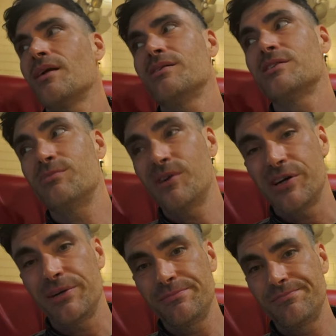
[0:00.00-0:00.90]
It's
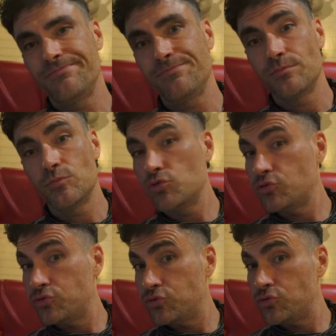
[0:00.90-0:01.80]
tomorrow.
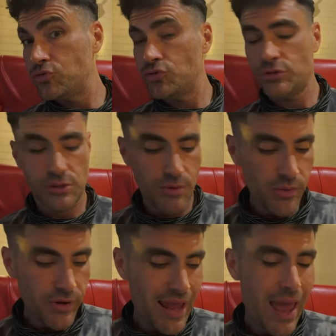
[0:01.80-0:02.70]

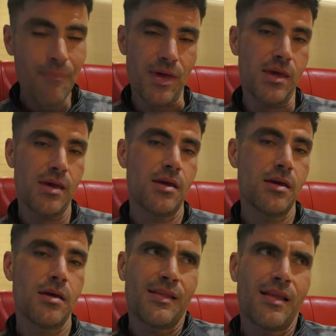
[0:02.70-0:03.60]
Tomorrow we're going to Hempy.
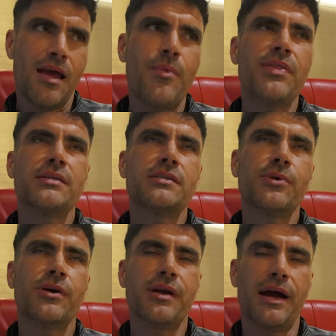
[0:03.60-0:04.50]
I mean, that's
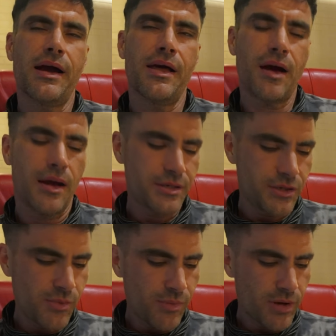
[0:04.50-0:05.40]
tomorrow night. I
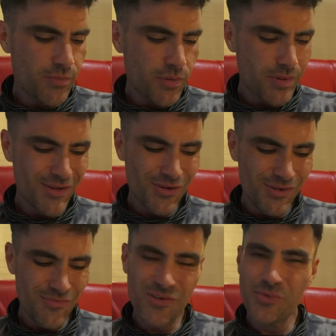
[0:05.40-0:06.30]
assume I'm going to probably do
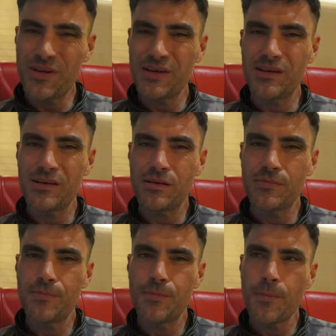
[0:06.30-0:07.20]
some filming
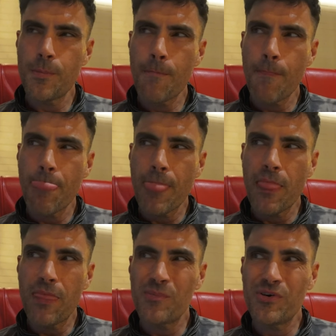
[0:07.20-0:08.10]

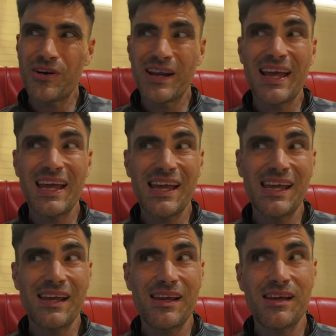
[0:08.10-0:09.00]
tomorrow
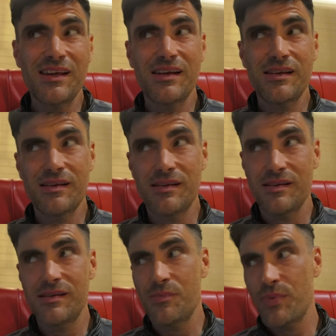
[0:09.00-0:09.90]
day,
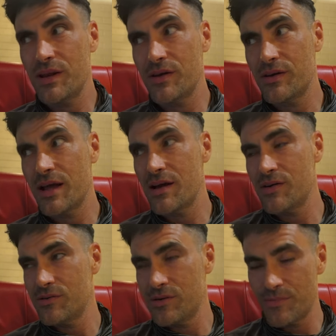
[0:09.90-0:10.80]
depending on
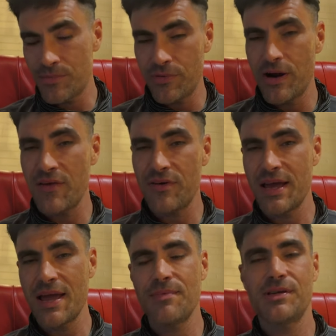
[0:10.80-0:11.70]
how brave I
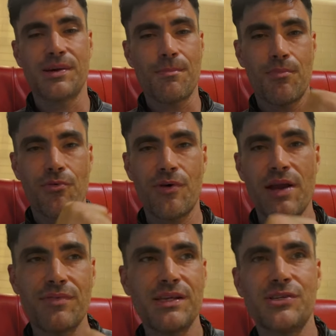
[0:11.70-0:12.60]
am to
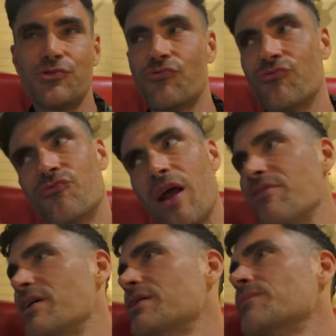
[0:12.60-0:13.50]
brave this
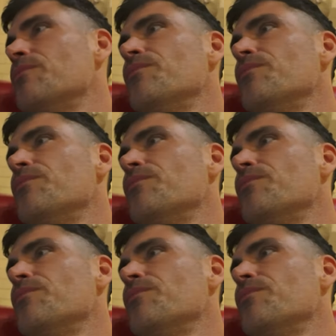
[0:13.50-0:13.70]
traffic.